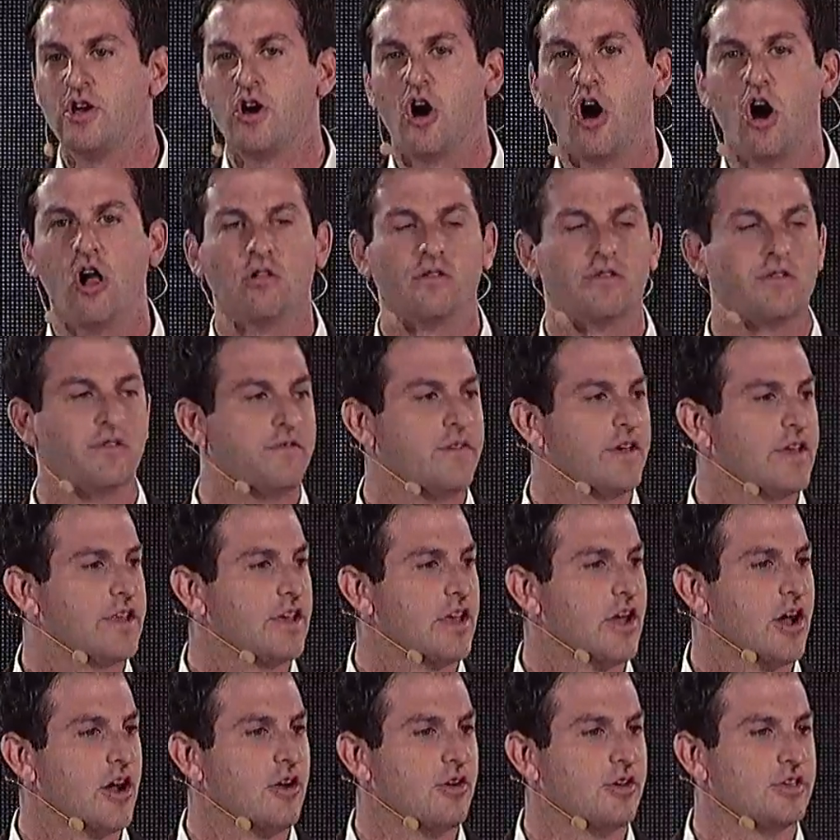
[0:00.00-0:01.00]
all of the
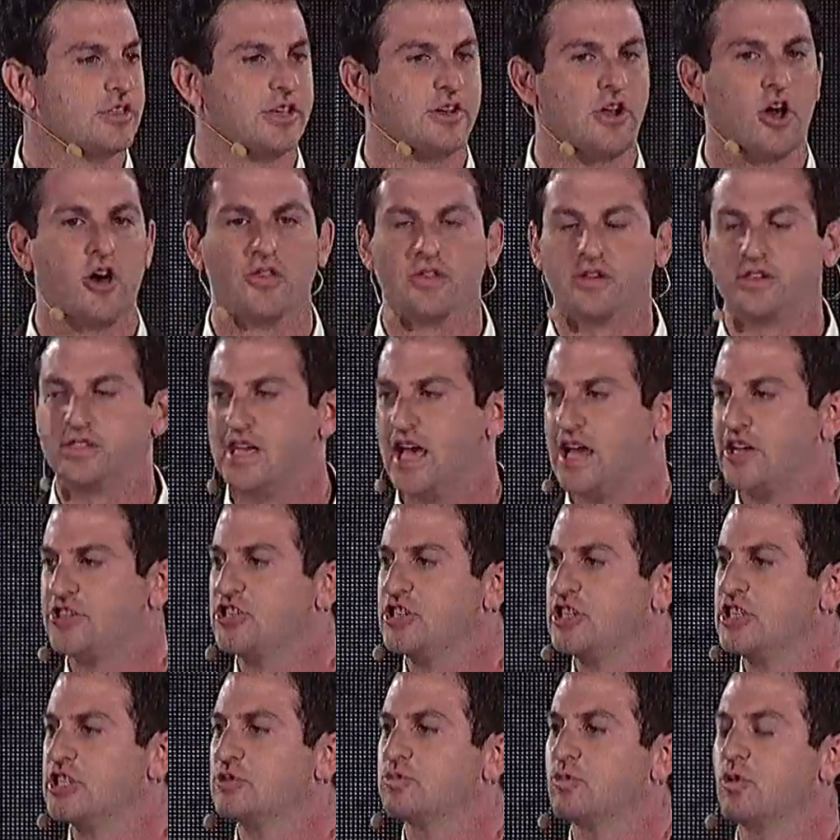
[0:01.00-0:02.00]
videos and all the
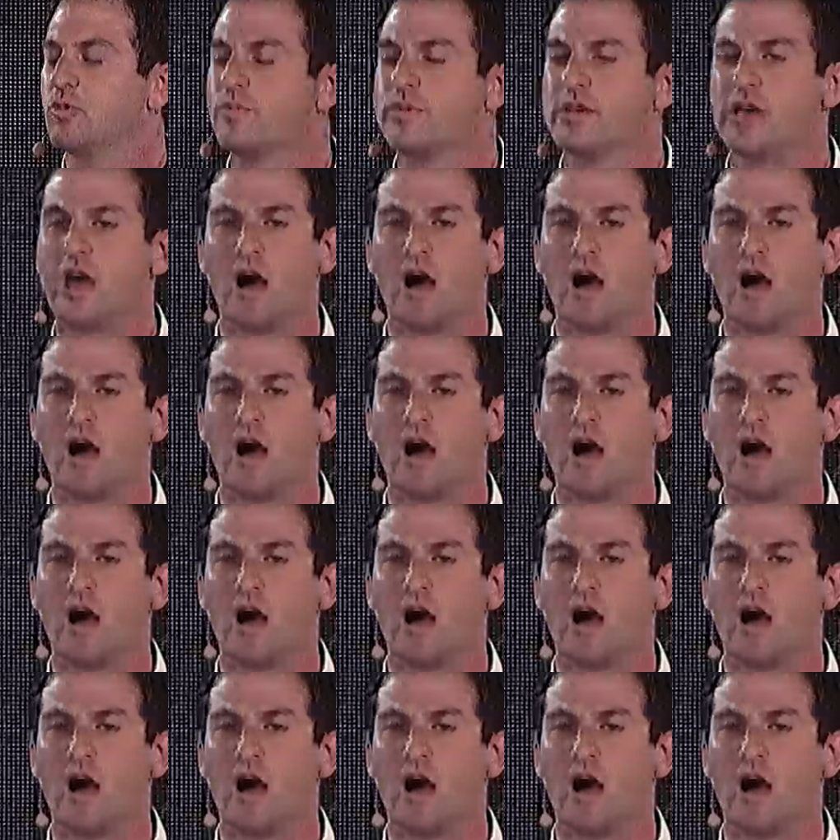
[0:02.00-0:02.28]
sessions will be